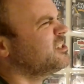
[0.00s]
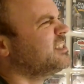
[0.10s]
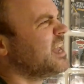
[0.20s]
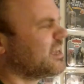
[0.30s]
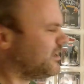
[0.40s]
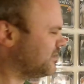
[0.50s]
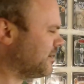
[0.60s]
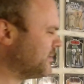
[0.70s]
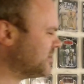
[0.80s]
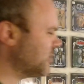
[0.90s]
stick, is
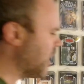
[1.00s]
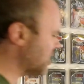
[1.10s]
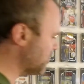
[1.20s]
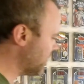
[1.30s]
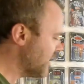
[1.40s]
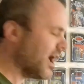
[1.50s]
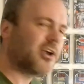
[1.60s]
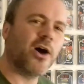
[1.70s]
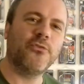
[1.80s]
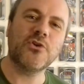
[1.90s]
that a bit too harsh a word? I
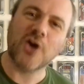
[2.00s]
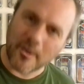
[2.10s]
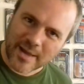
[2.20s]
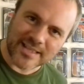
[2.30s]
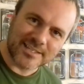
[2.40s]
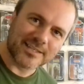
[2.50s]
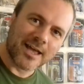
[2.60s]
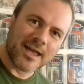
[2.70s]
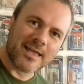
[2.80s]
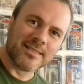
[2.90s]
got a few comments
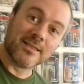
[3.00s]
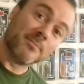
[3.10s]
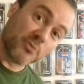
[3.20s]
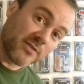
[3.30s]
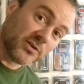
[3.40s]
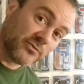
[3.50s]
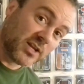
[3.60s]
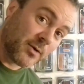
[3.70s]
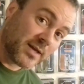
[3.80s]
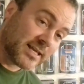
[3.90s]
uh, in the previous
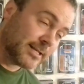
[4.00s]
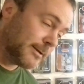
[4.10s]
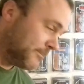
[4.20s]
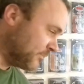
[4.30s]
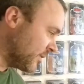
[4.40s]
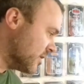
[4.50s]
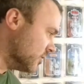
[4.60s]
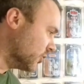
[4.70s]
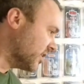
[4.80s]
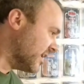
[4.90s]
video I did,
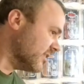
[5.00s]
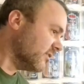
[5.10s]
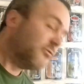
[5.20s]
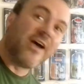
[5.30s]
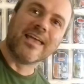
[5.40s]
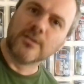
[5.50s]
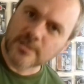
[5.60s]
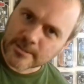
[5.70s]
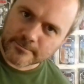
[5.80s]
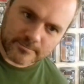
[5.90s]
looking at
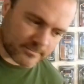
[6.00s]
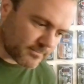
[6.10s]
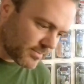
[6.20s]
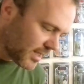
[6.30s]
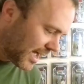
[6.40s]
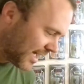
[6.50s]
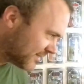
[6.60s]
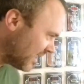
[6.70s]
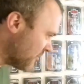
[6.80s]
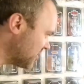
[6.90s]
fails,
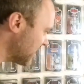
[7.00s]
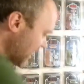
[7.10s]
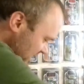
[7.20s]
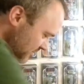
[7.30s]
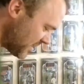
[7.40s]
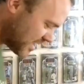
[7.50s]
and they were saying to